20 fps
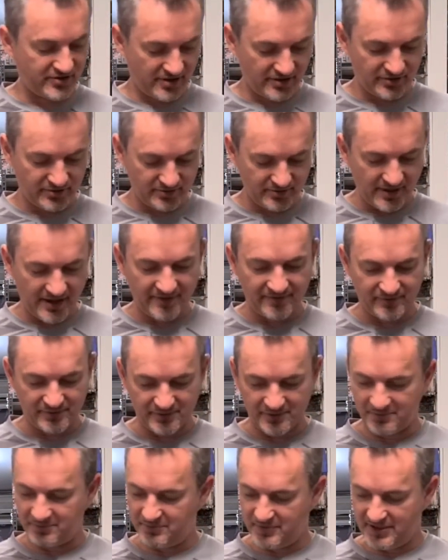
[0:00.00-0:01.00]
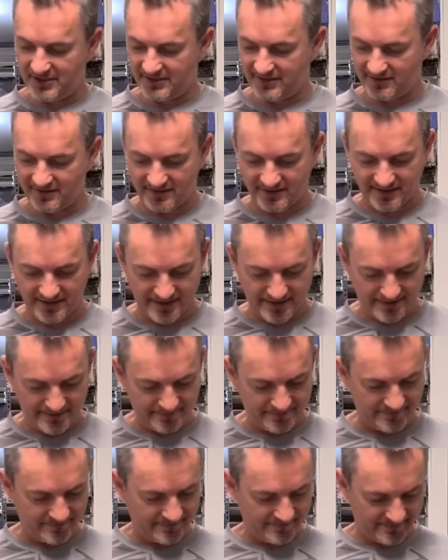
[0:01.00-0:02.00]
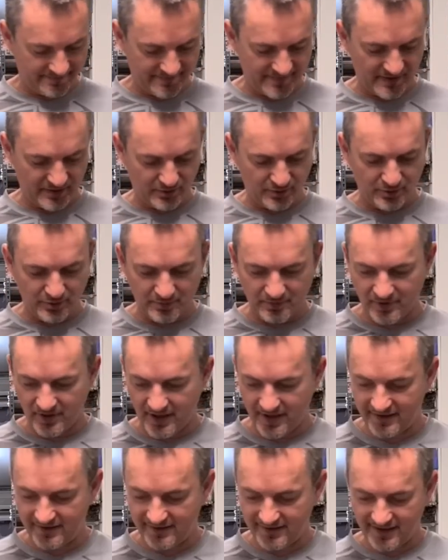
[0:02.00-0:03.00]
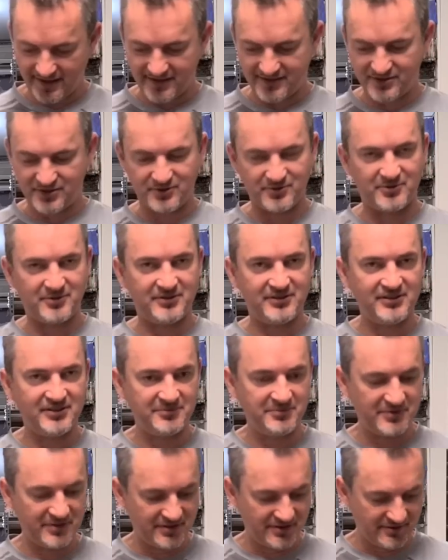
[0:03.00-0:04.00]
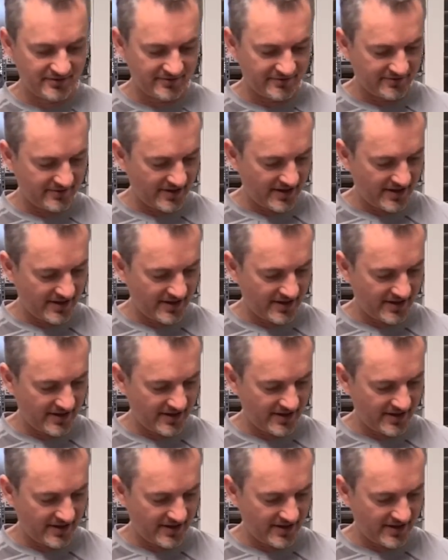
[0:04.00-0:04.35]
I do have to admit, the Kublai does do a little bit of